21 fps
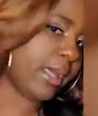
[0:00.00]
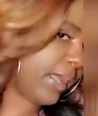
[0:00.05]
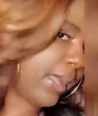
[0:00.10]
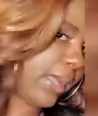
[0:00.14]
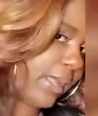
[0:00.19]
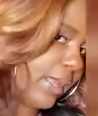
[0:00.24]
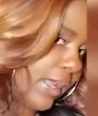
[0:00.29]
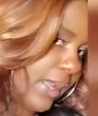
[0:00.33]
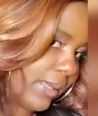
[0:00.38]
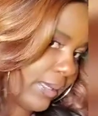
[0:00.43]

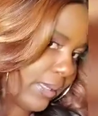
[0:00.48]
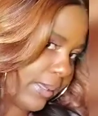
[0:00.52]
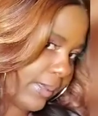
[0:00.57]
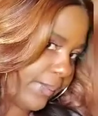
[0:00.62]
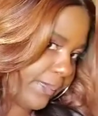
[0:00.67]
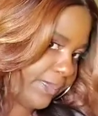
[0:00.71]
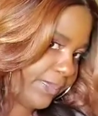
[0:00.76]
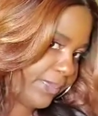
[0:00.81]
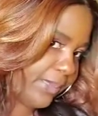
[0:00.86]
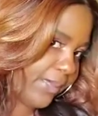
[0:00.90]
and I,
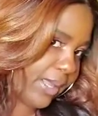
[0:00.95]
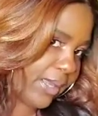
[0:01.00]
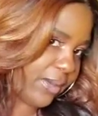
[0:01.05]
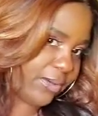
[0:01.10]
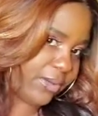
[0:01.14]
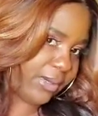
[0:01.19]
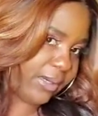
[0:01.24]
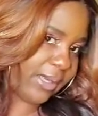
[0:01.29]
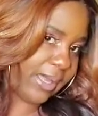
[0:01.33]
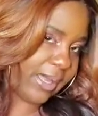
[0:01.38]
I'm not
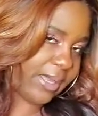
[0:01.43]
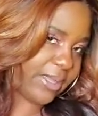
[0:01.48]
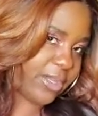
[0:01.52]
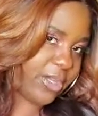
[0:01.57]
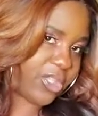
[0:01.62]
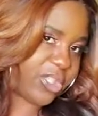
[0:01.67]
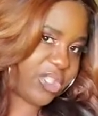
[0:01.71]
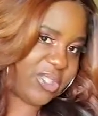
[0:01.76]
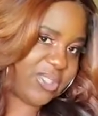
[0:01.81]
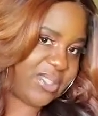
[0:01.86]
gonna lie,
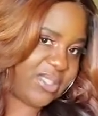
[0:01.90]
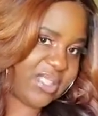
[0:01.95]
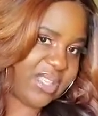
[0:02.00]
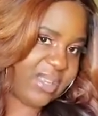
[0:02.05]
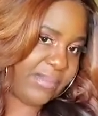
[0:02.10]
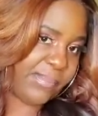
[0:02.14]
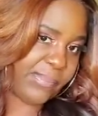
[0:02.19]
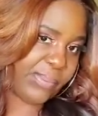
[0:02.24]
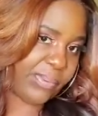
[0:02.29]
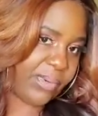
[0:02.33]
y'all, she's
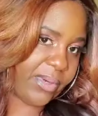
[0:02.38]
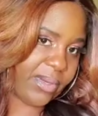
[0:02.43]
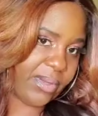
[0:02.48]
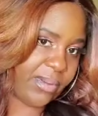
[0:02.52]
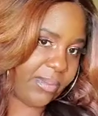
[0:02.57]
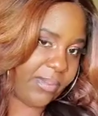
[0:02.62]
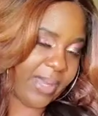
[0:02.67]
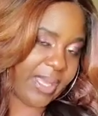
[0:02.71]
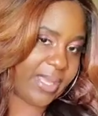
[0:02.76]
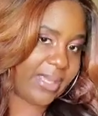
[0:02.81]
sitting pretty
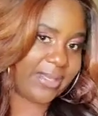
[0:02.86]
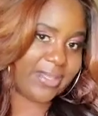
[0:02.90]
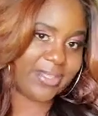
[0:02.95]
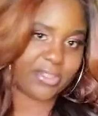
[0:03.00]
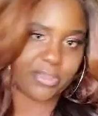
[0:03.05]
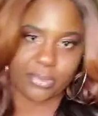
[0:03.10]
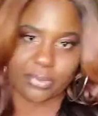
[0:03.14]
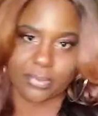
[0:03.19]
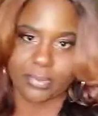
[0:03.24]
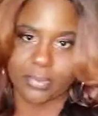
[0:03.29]
on my head
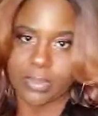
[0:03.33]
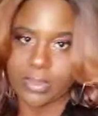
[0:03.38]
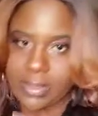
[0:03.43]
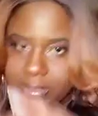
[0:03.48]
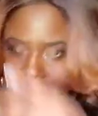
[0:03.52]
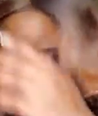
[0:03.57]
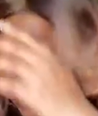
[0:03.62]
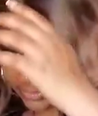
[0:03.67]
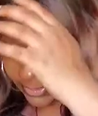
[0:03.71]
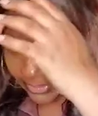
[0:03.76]
too.
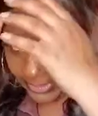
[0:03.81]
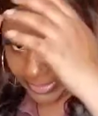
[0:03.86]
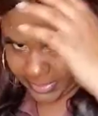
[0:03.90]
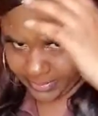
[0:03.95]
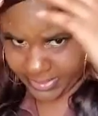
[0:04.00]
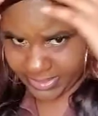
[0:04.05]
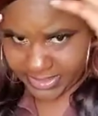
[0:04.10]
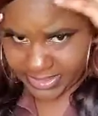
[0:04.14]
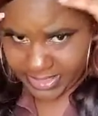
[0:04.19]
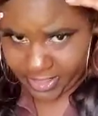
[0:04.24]
So let
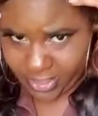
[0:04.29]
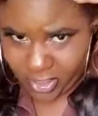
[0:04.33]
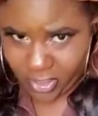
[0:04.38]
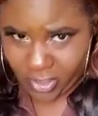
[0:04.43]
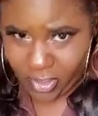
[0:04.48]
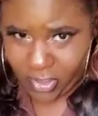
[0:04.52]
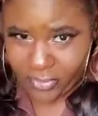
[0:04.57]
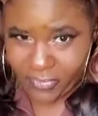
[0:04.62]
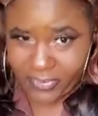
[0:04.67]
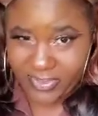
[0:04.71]
me take her
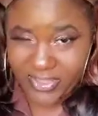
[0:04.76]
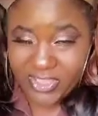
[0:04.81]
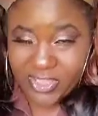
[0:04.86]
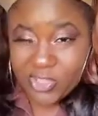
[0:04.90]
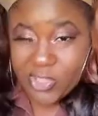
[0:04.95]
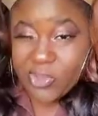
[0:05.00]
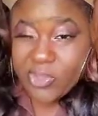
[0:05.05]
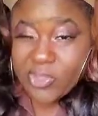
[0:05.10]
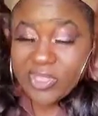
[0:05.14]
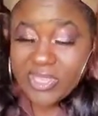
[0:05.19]
off and
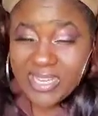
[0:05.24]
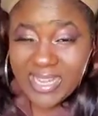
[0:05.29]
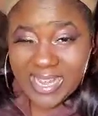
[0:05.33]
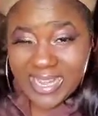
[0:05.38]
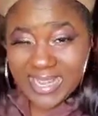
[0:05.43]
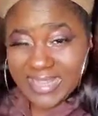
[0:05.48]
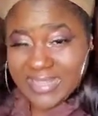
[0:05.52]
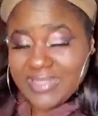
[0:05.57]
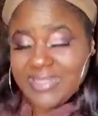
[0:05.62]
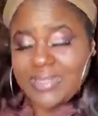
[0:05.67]
show you
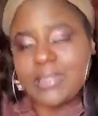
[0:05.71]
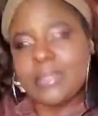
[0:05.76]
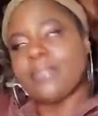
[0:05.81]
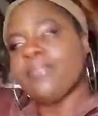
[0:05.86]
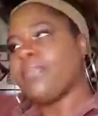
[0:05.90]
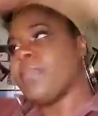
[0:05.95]
guys.